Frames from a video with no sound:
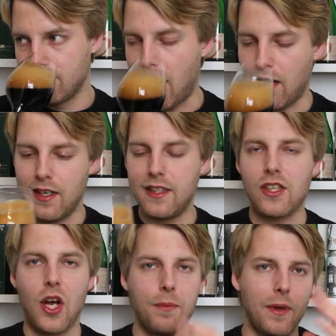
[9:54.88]
yeah, it's
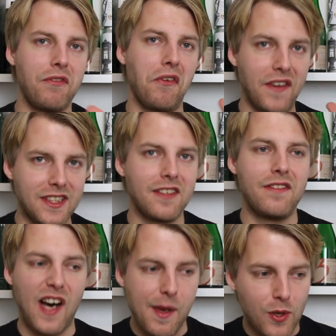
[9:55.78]
got a bit of a festive
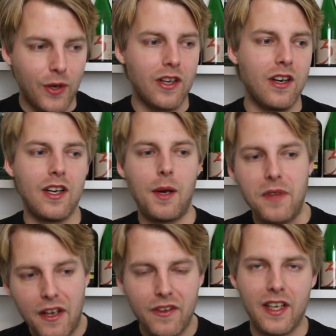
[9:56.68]
vibe going on. I'm
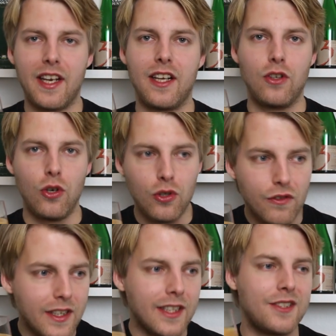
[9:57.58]
definitely getting
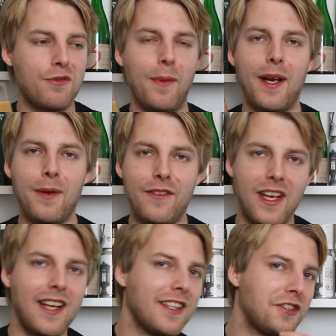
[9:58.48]
clove. It's reminding me of
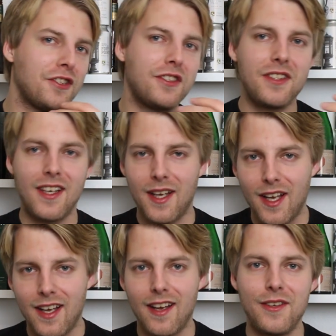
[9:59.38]
Danish,
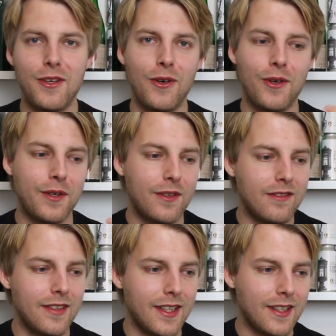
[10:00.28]
uh, you know,
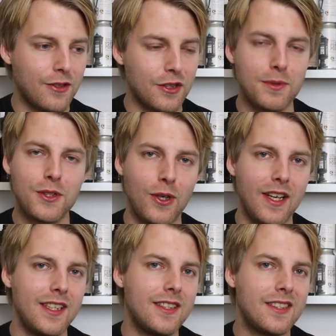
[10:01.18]
uh, Christmas
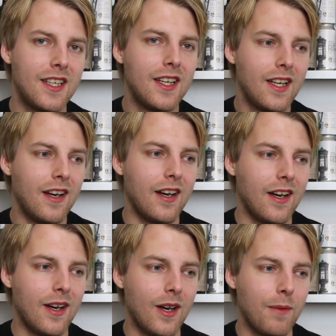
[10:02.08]
cookies,
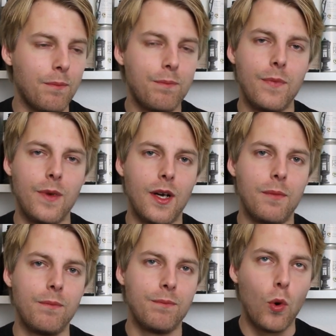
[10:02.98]
uh, uh,
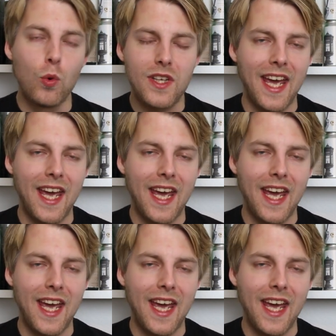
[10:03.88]
or